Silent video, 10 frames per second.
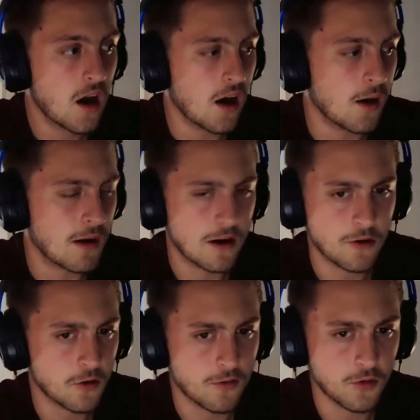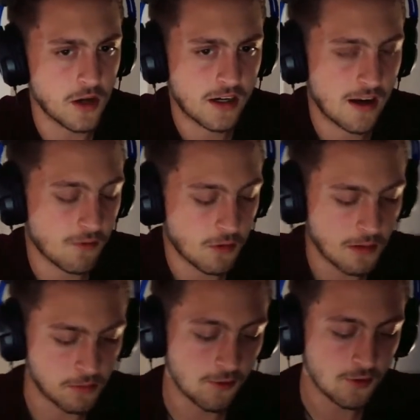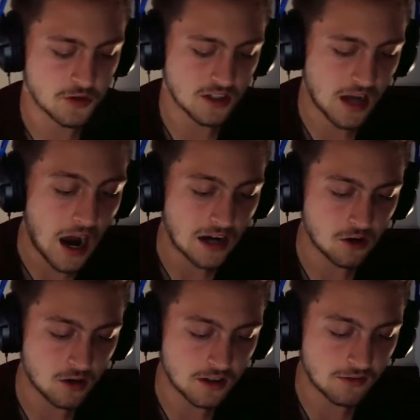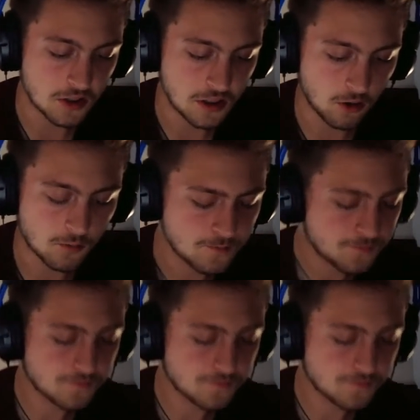I don't know I can't remember if it was an odd or an even year,